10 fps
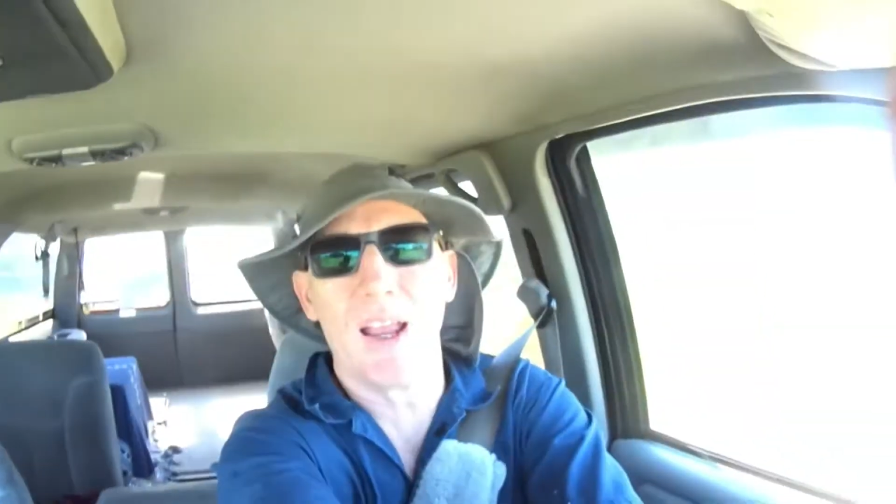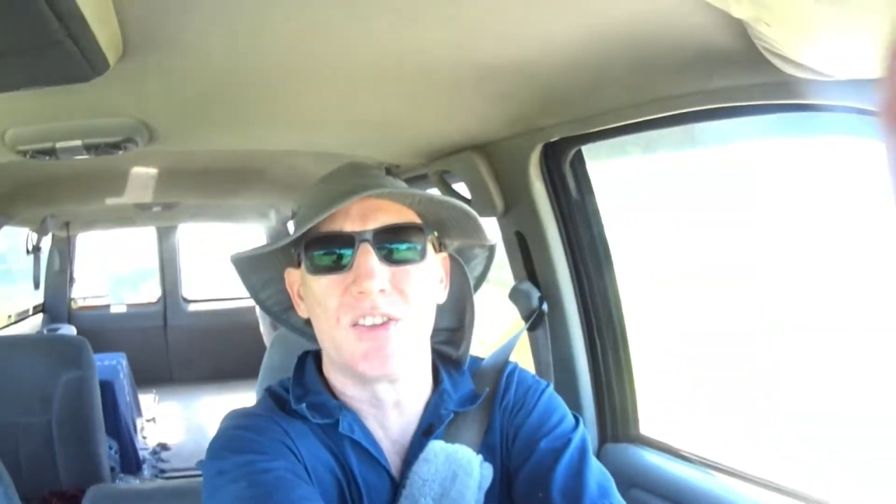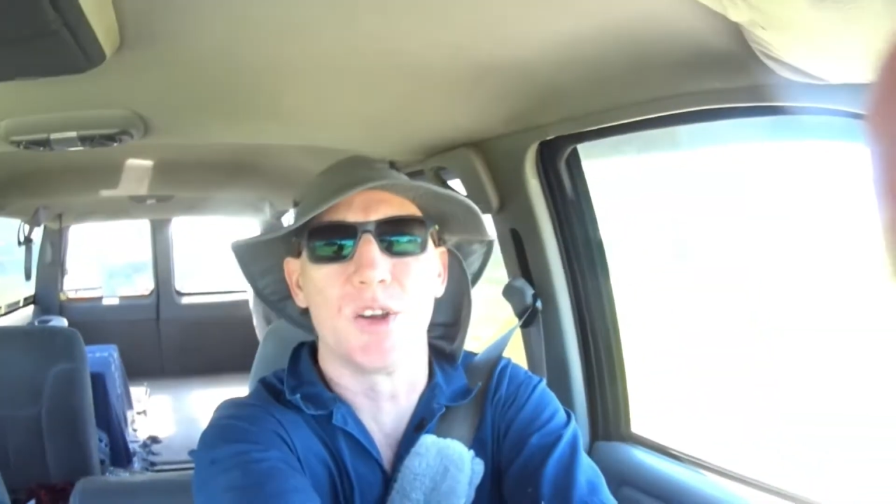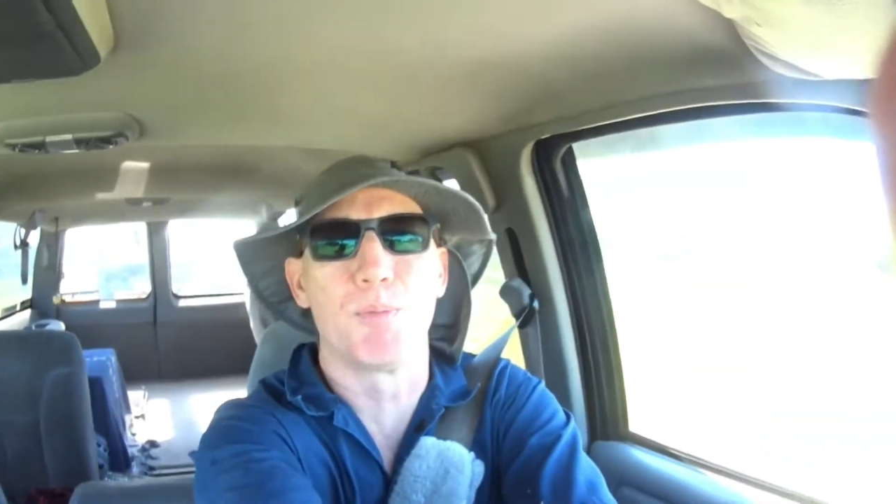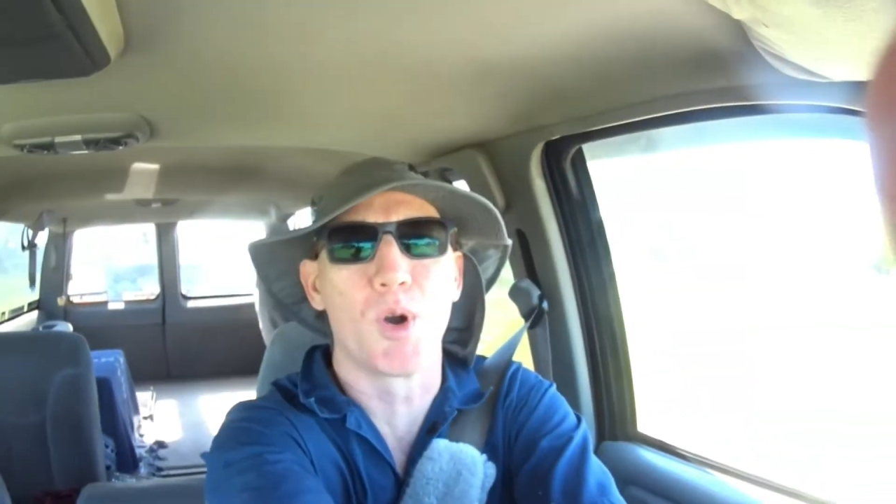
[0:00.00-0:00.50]

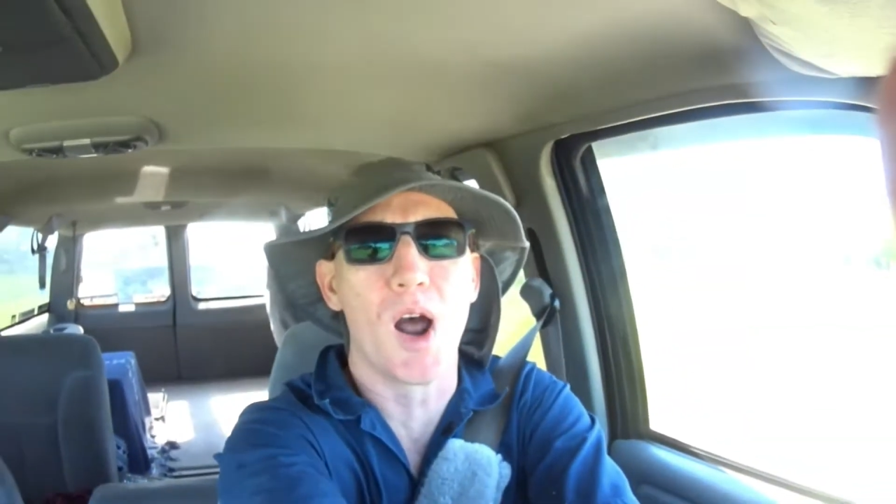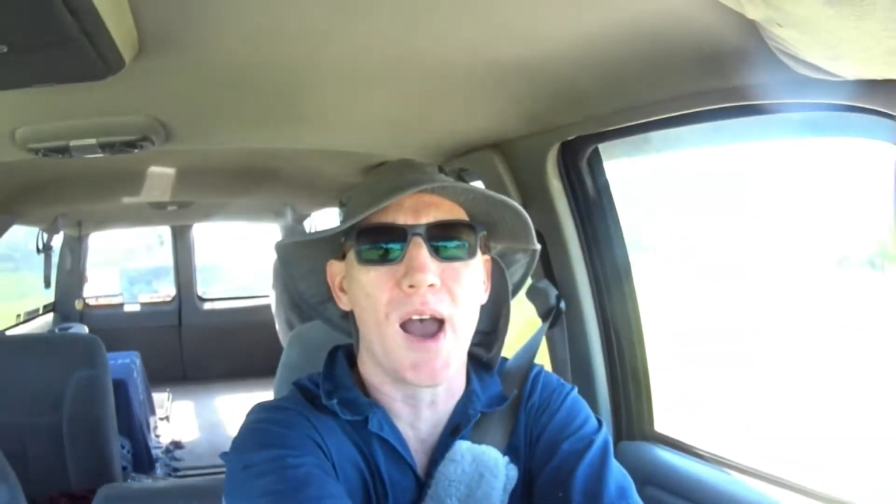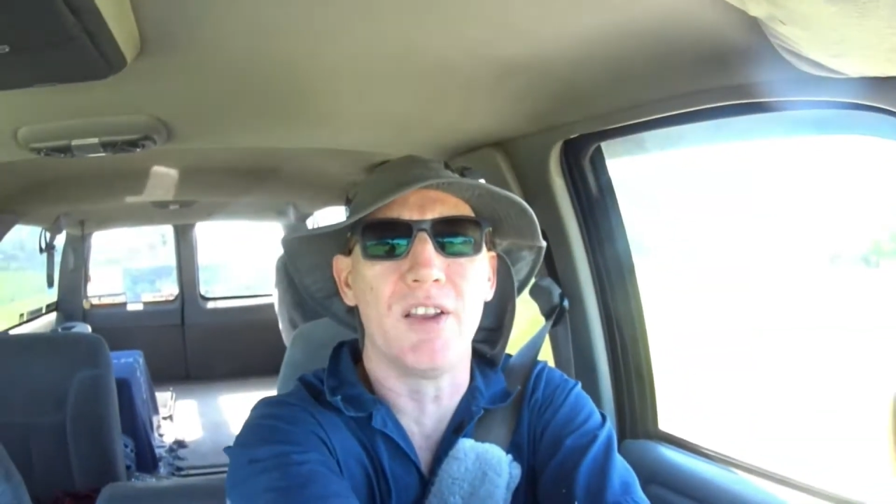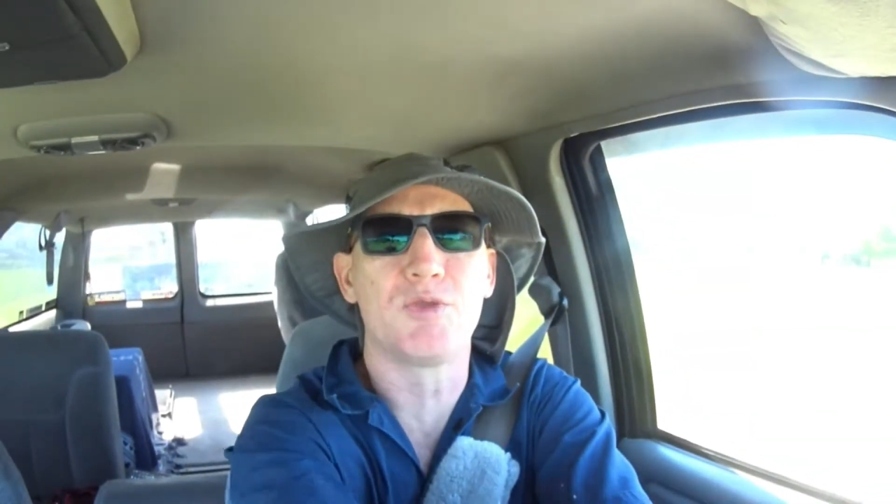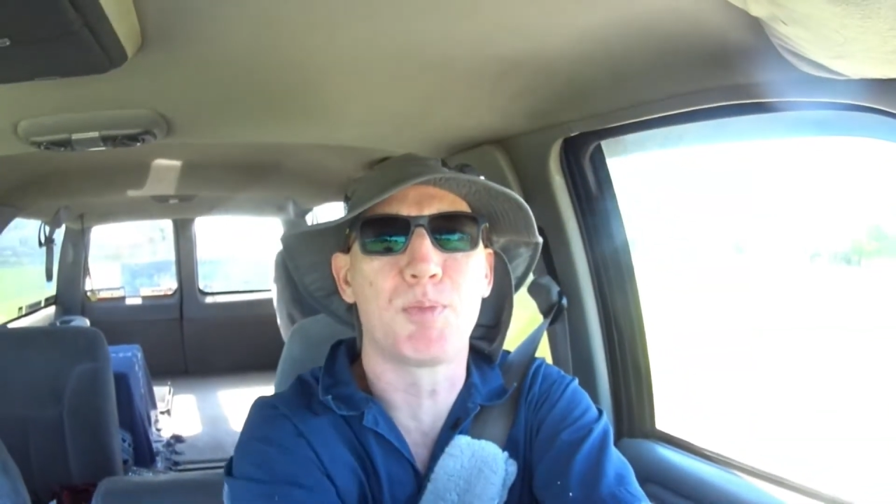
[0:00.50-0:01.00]

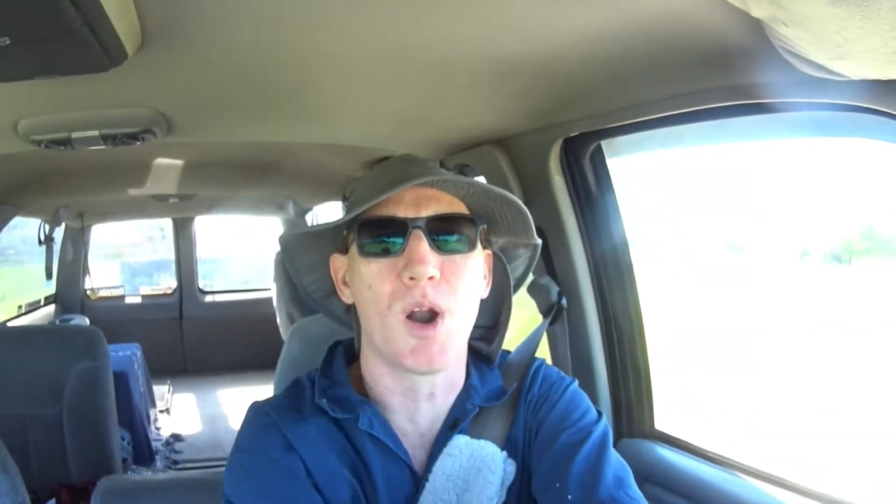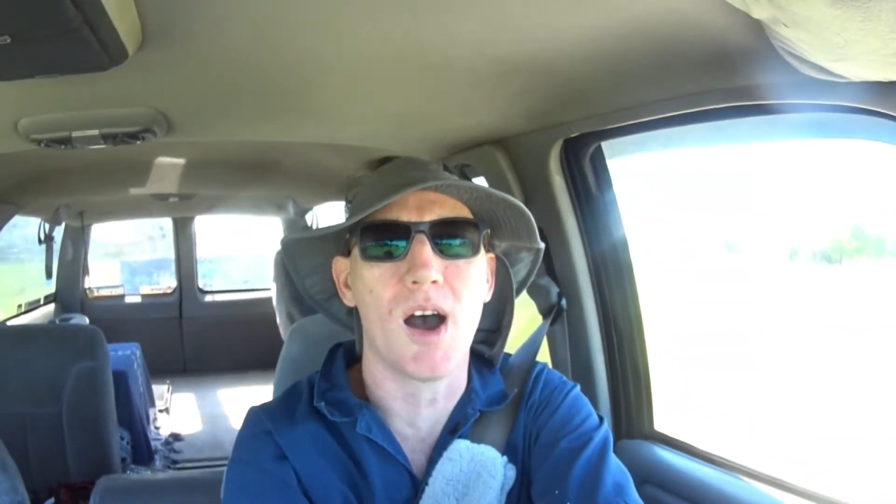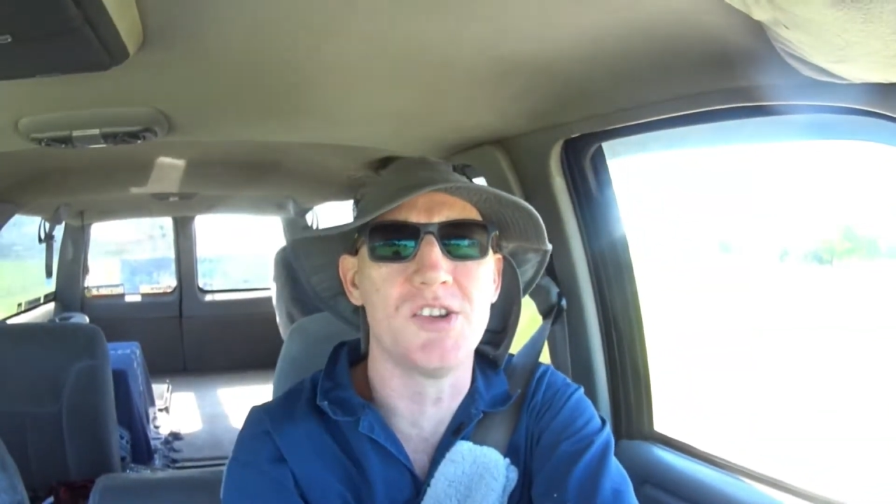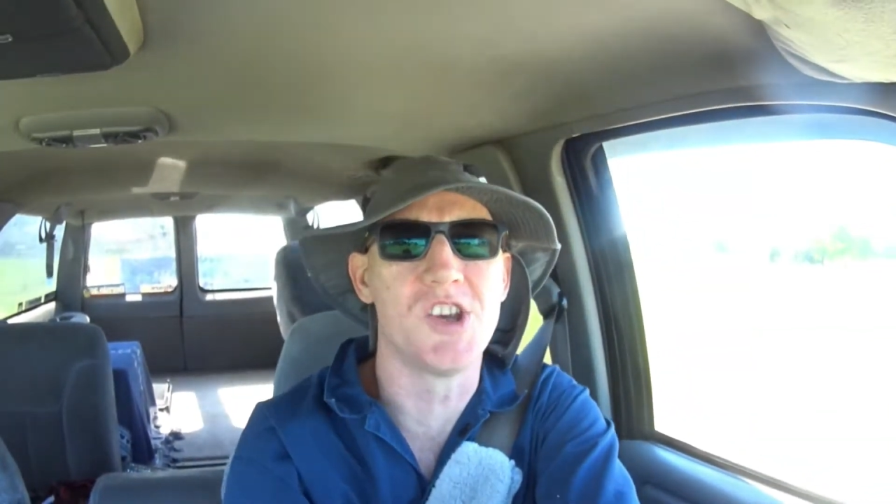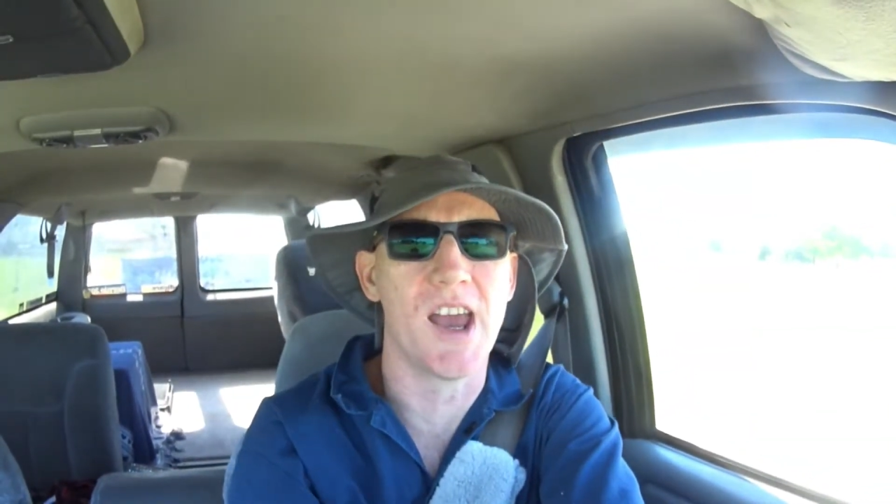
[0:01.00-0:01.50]
surprise
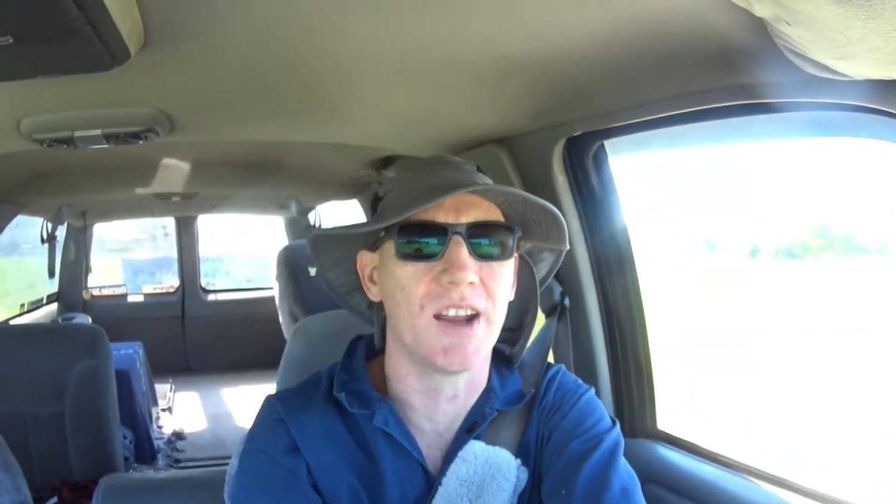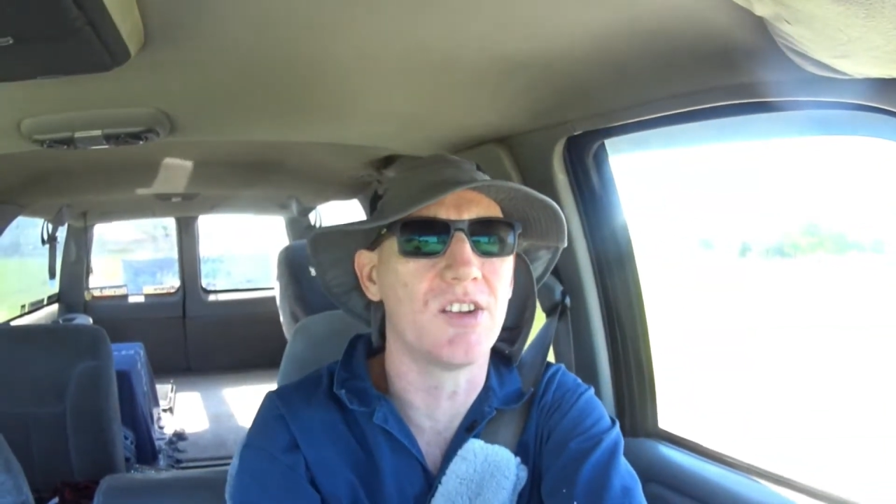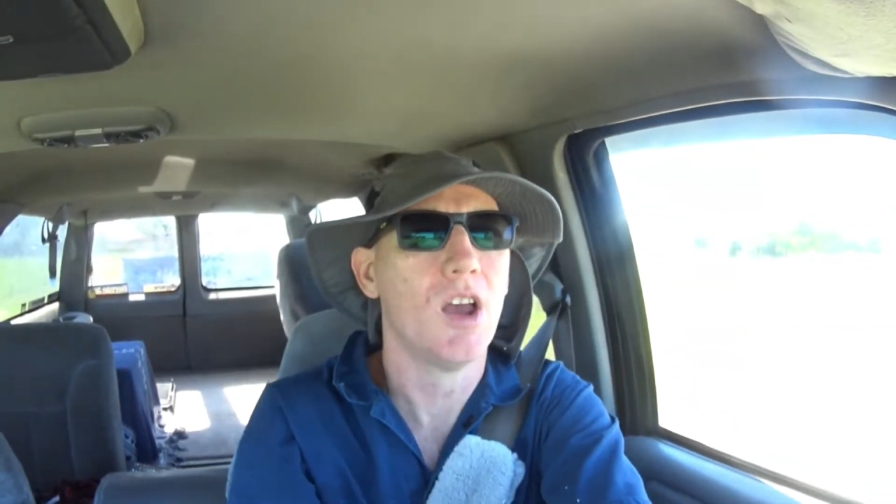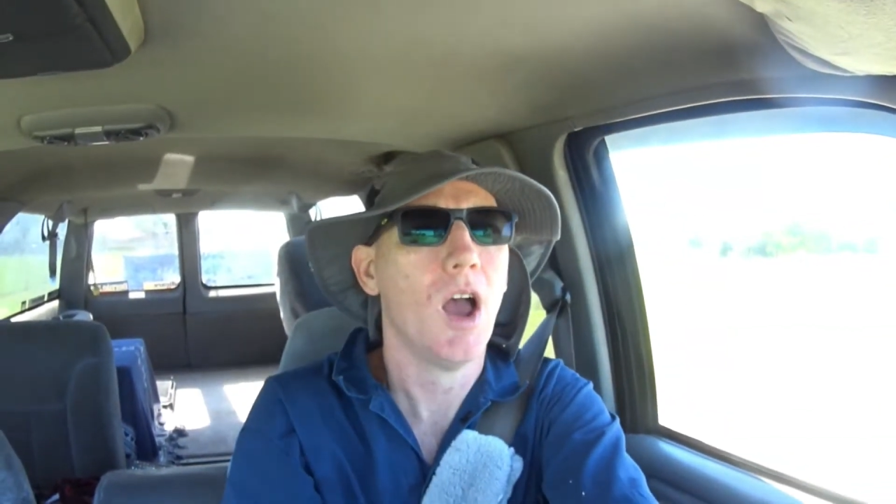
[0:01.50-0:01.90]
project.